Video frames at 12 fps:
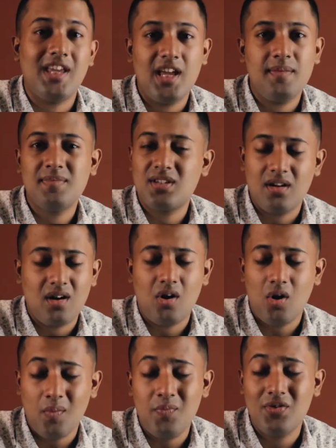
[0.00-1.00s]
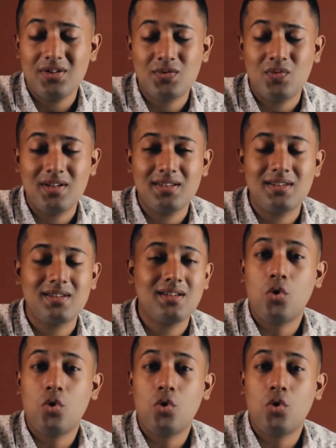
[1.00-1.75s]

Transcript: games, obvious ones.